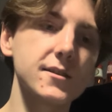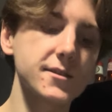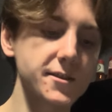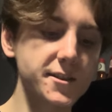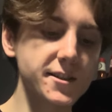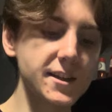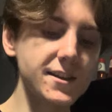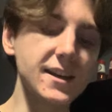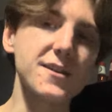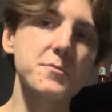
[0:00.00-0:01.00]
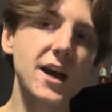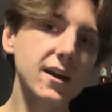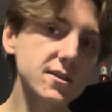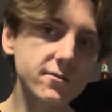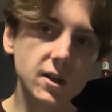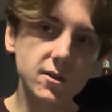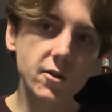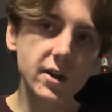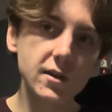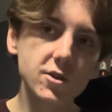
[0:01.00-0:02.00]
see the impact of their
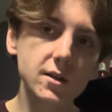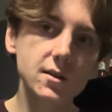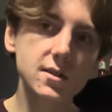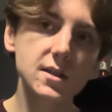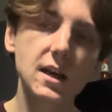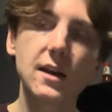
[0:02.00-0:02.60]
donations,